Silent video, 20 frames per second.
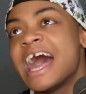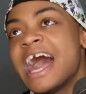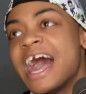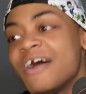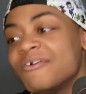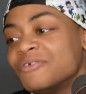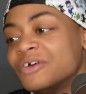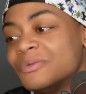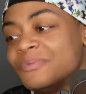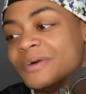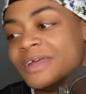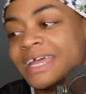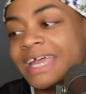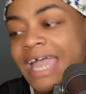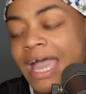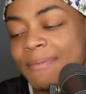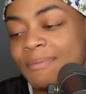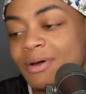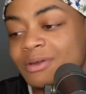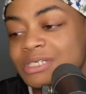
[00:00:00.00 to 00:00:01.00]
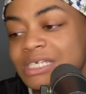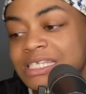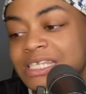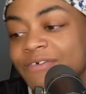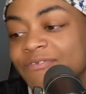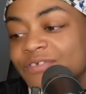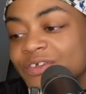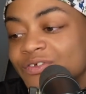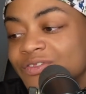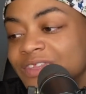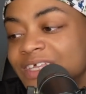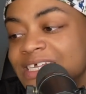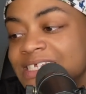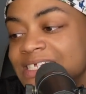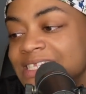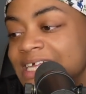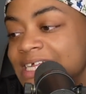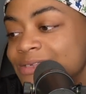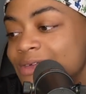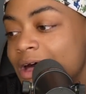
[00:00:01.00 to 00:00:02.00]
I would put a gap on just a few things,
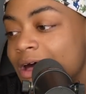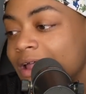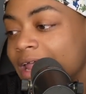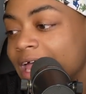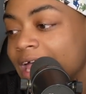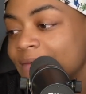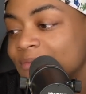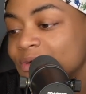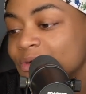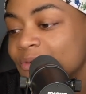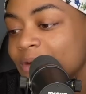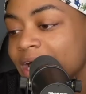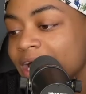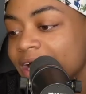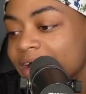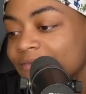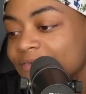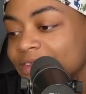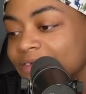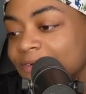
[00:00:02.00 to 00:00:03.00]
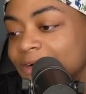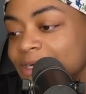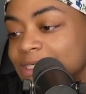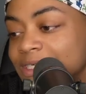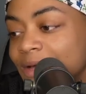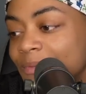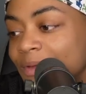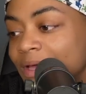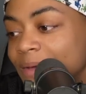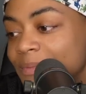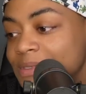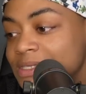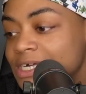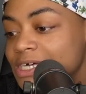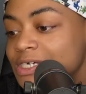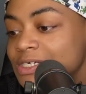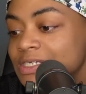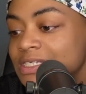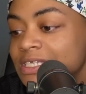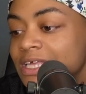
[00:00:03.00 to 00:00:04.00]
and that's all I have to wear for the first couple
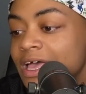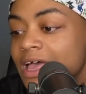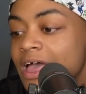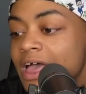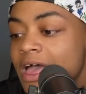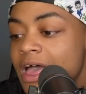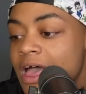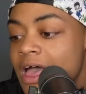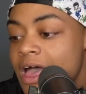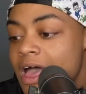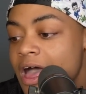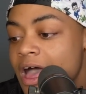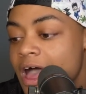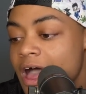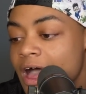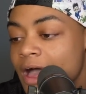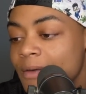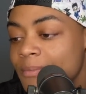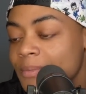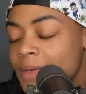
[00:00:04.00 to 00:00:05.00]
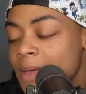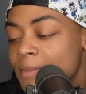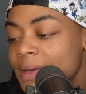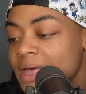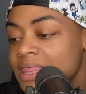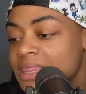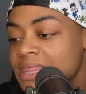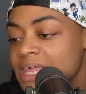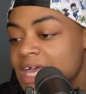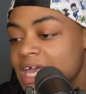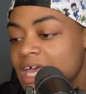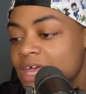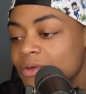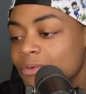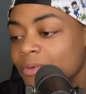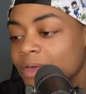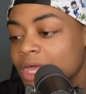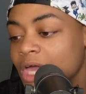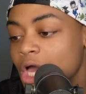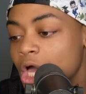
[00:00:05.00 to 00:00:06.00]
episodes. Um, but
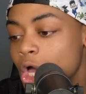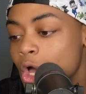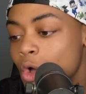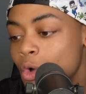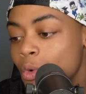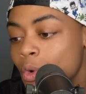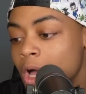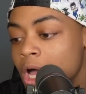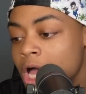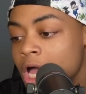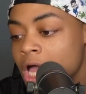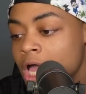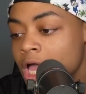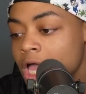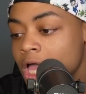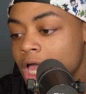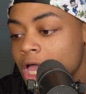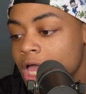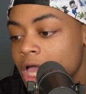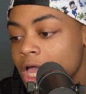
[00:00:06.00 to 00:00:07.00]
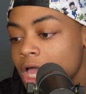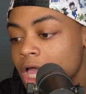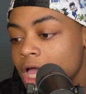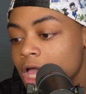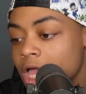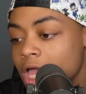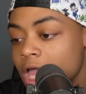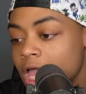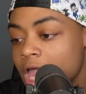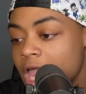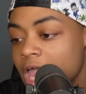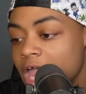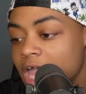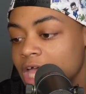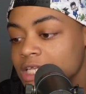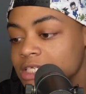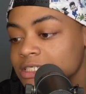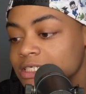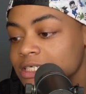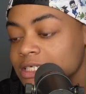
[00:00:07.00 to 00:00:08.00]
then we go, uh,
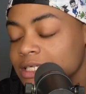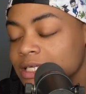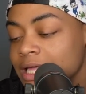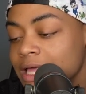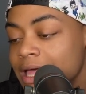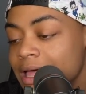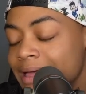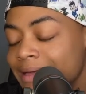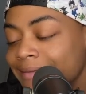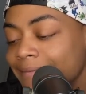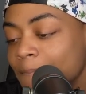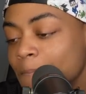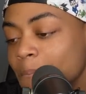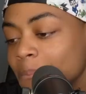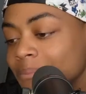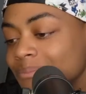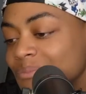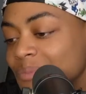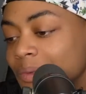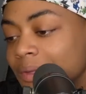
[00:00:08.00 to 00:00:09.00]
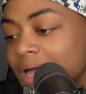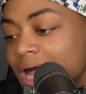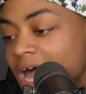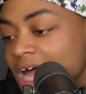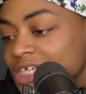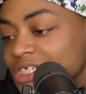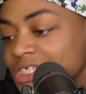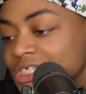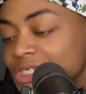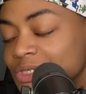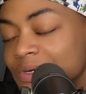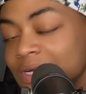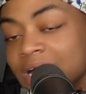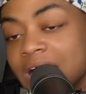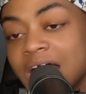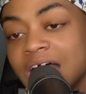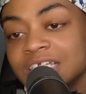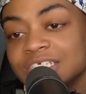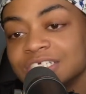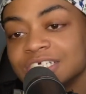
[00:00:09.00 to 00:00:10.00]
and Kasha's doing
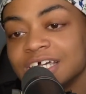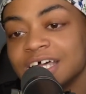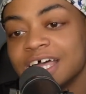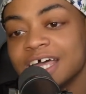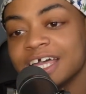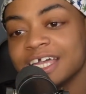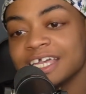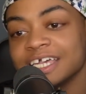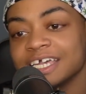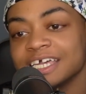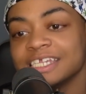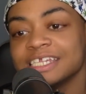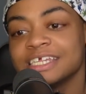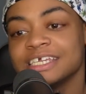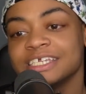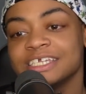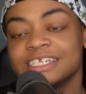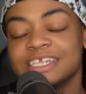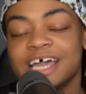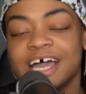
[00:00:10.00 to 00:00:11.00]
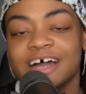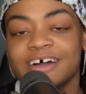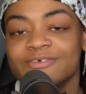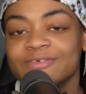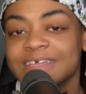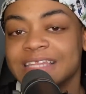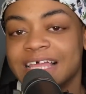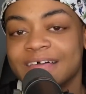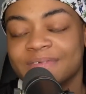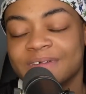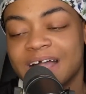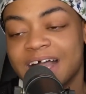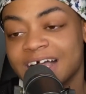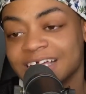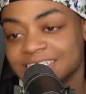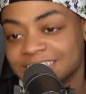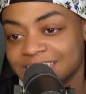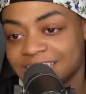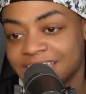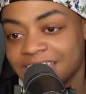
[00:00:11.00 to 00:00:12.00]
Kasha again. You know, we love
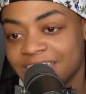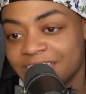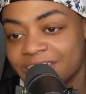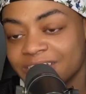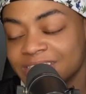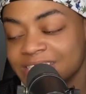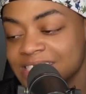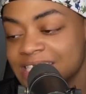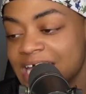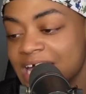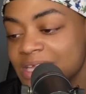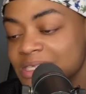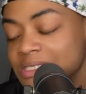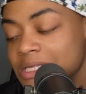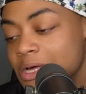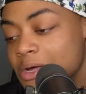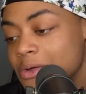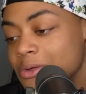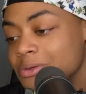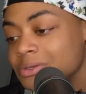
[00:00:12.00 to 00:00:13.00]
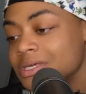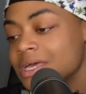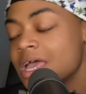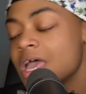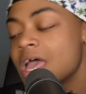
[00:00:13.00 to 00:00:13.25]
Kasha here in this household.